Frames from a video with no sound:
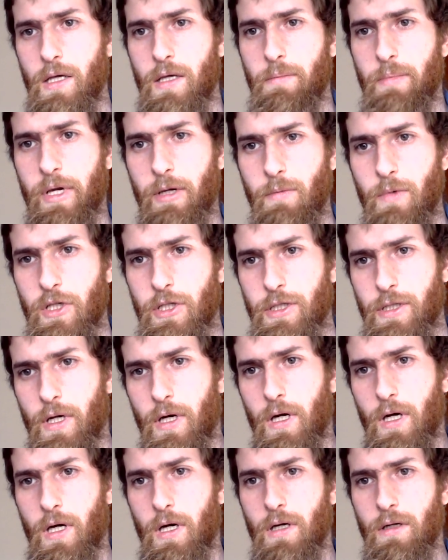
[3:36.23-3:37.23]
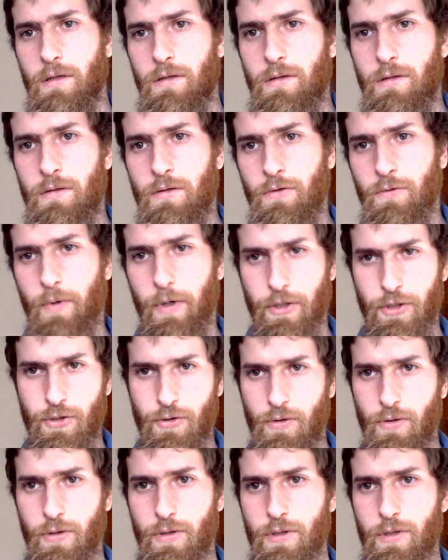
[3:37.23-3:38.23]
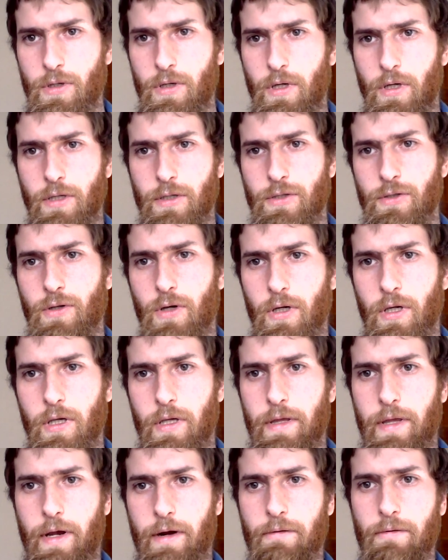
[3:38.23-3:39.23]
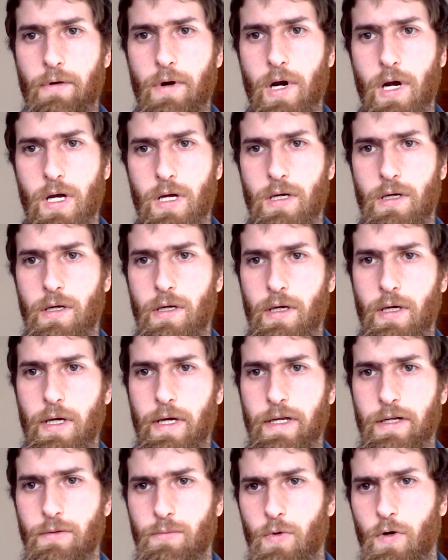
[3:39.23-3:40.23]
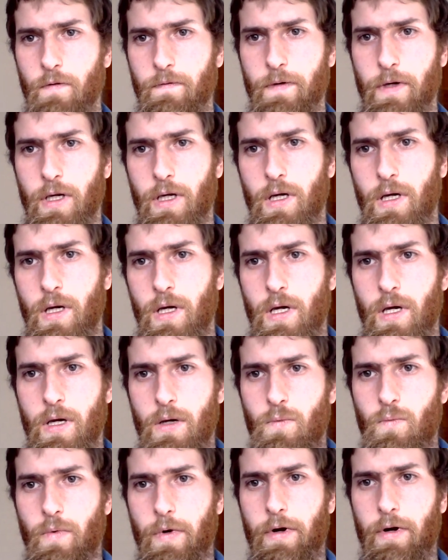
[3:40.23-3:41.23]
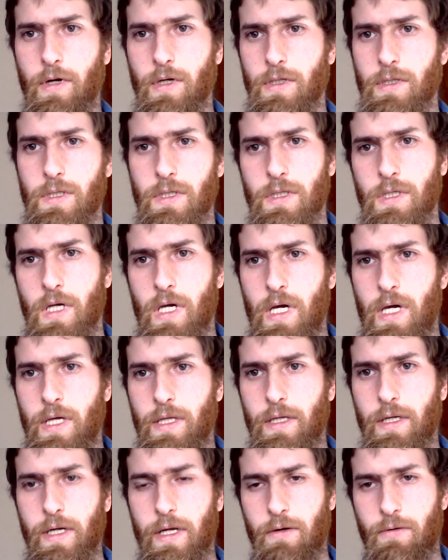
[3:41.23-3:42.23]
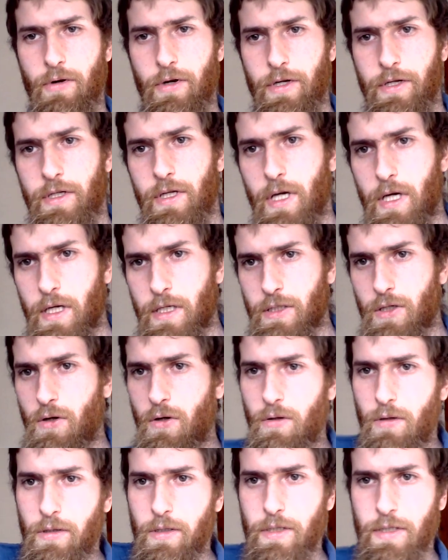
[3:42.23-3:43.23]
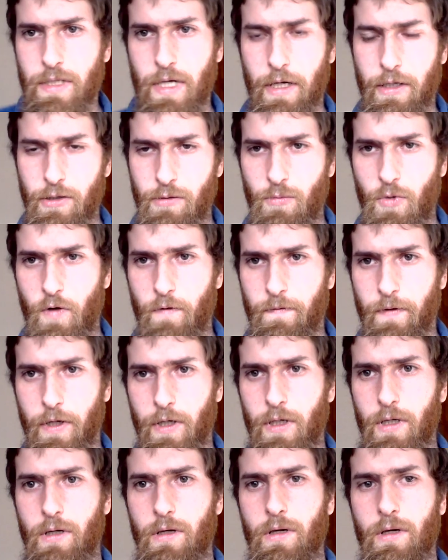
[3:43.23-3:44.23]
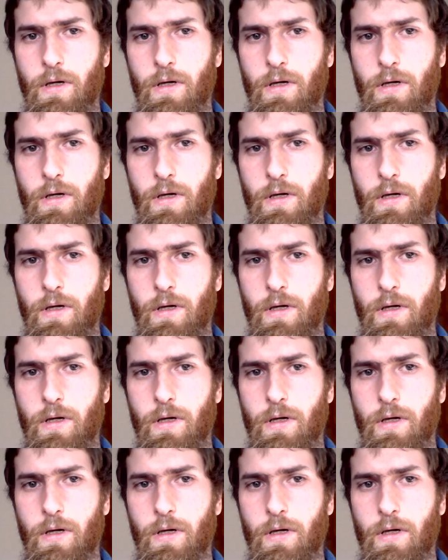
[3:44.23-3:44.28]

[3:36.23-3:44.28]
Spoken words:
Pygmids are quite short and stocky, they're endomorphic, whereas the Negroid as a whole is ectomorphic.